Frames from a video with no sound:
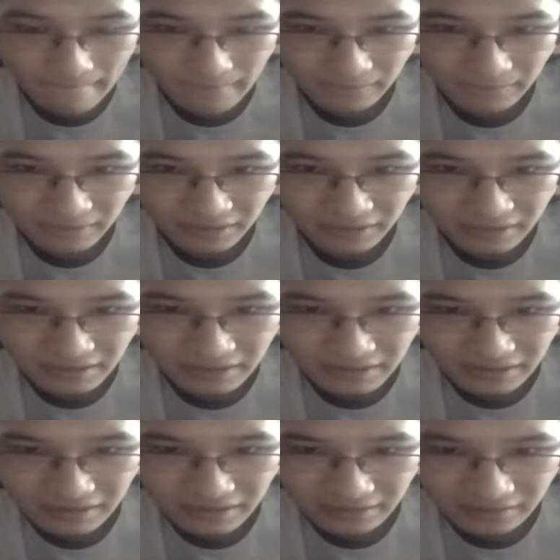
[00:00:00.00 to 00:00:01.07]
but at
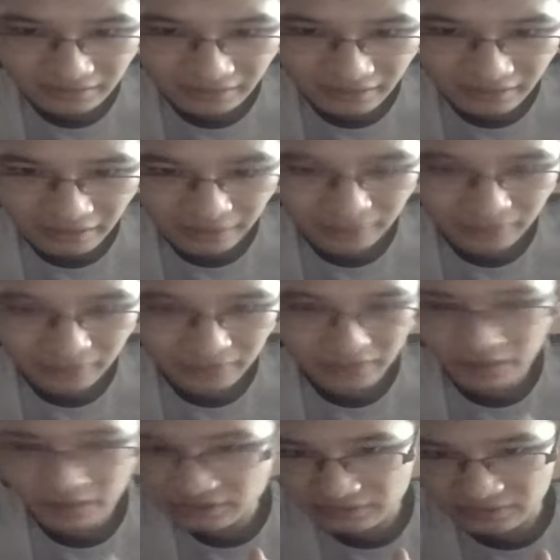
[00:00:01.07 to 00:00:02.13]
least like I have a
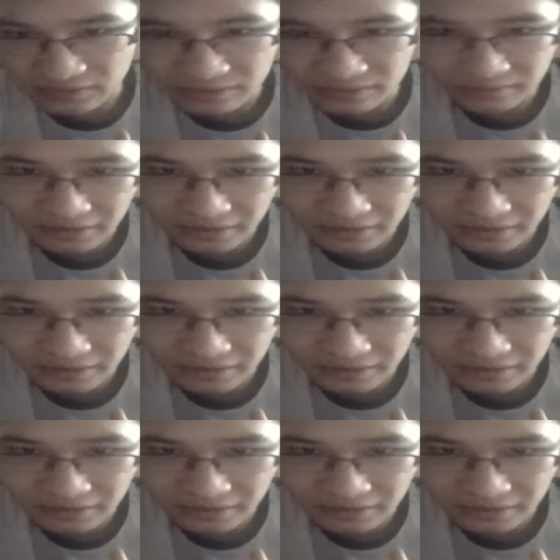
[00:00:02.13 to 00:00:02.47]
connection to them.